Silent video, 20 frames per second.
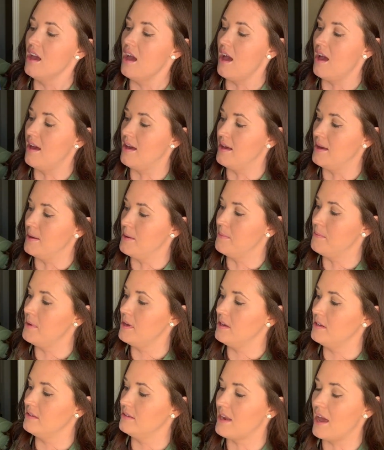now
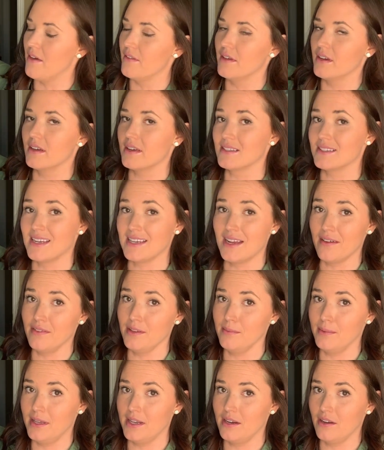that, because I
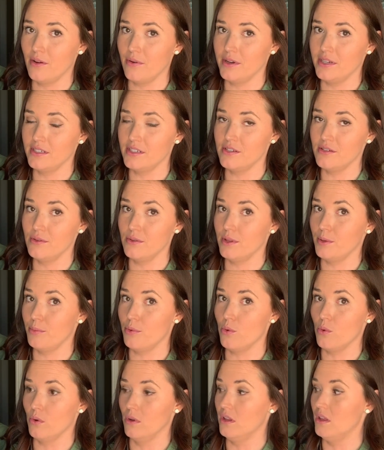definitely plan on going to the
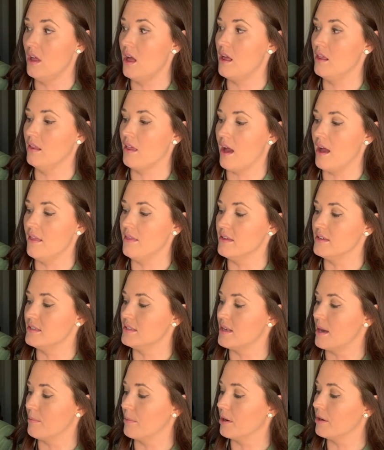pool a lot this
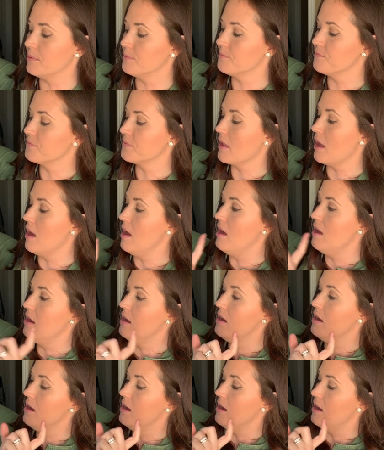summer.
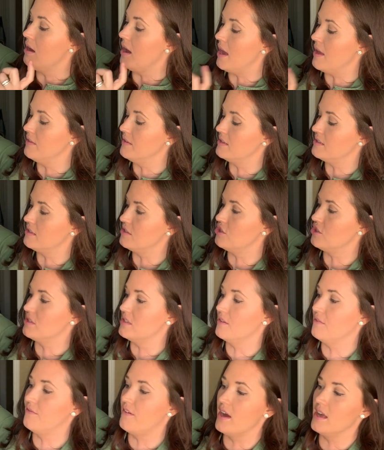And this is just
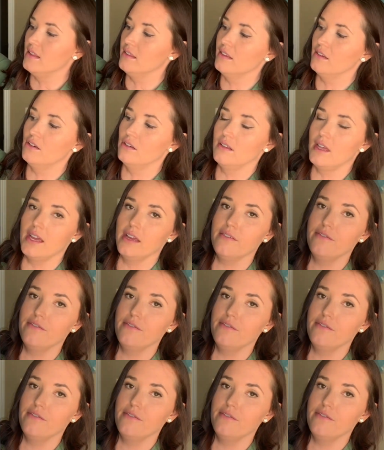a fun little like